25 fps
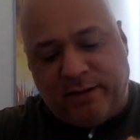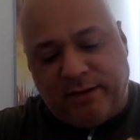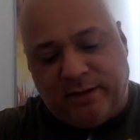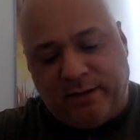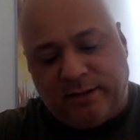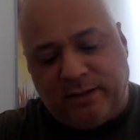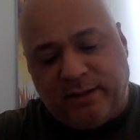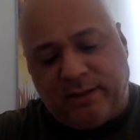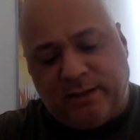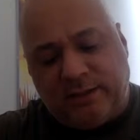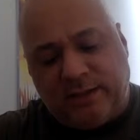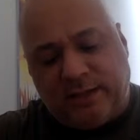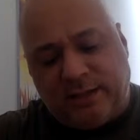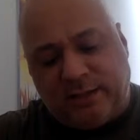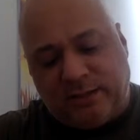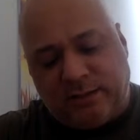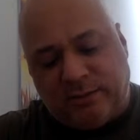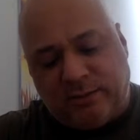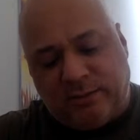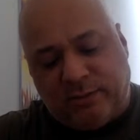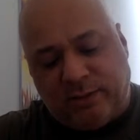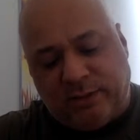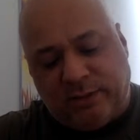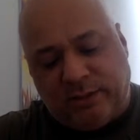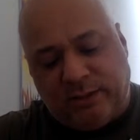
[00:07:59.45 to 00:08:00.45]
That's got some
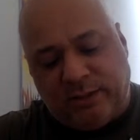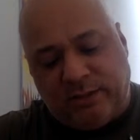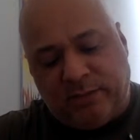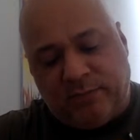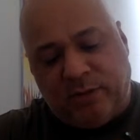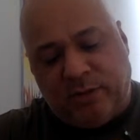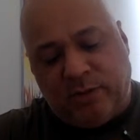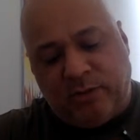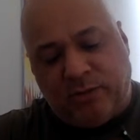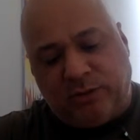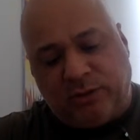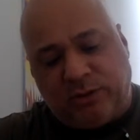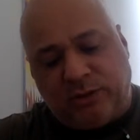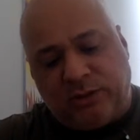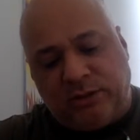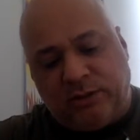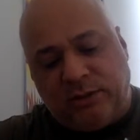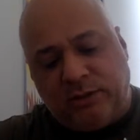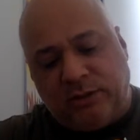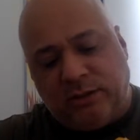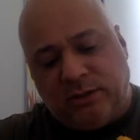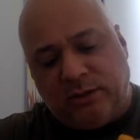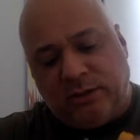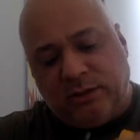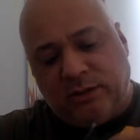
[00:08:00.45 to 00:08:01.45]
really good motion,
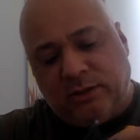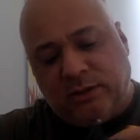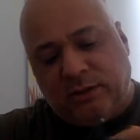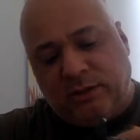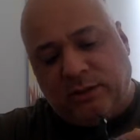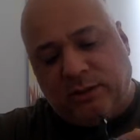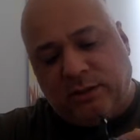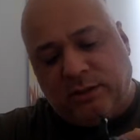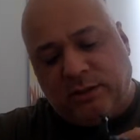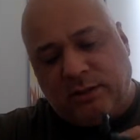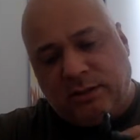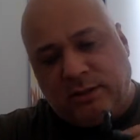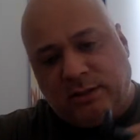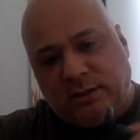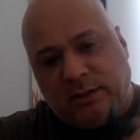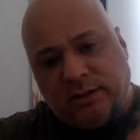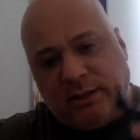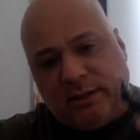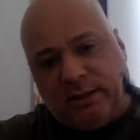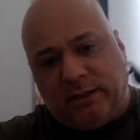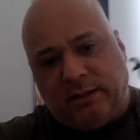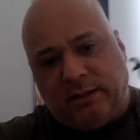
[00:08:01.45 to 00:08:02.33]
right?